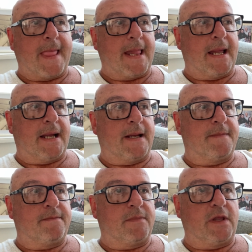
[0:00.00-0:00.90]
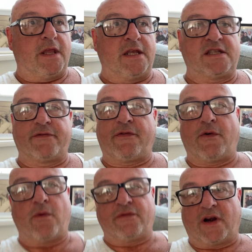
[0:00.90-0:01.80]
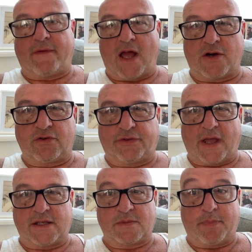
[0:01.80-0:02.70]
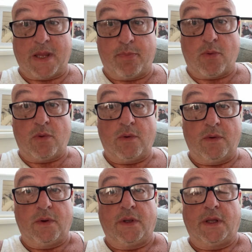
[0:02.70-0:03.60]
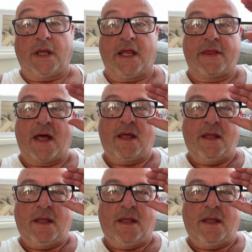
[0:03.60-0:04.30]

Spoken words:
He's never fought in front of 100,000 people either.